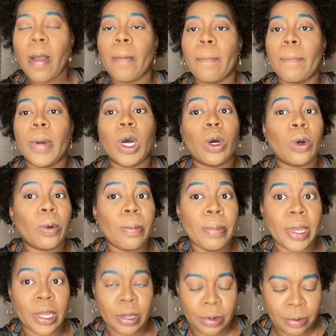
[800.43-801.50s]

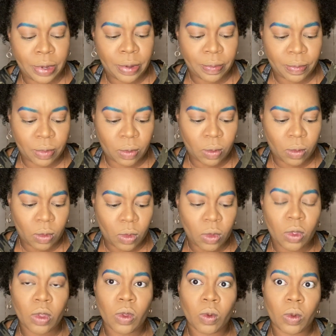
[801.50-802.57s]
Bowberry.
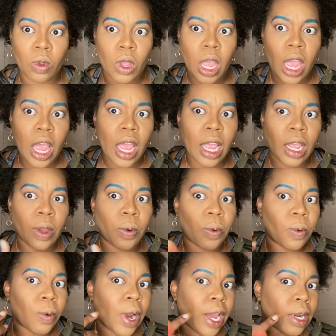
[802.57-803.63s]
And
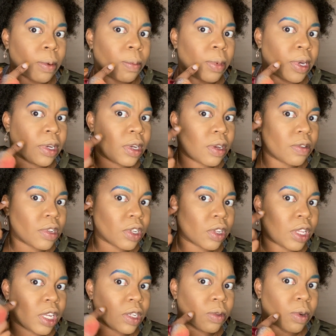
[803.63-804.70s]
right above, so
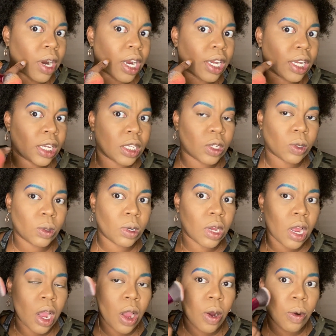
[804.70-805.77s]
that's where I contour,
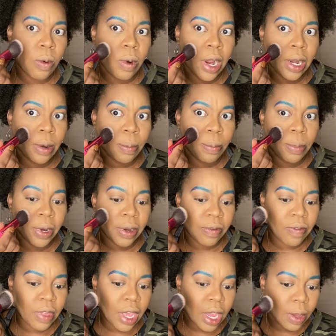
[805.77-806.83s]
right above
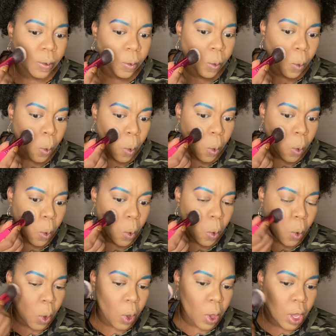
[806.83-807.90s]
that,
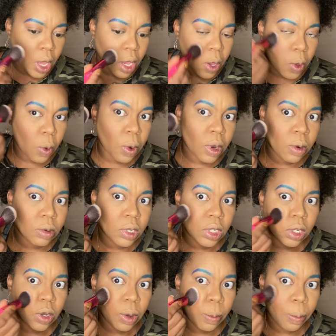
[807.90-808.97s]
I'm just
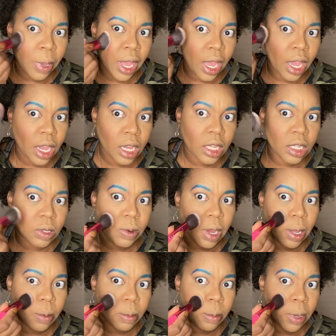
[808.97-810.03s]
going to pat and swipe,
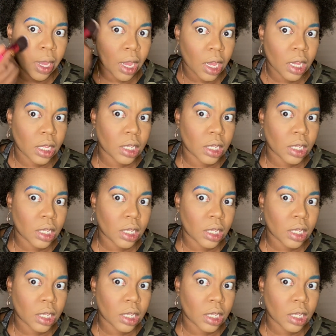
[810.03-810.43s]
pat and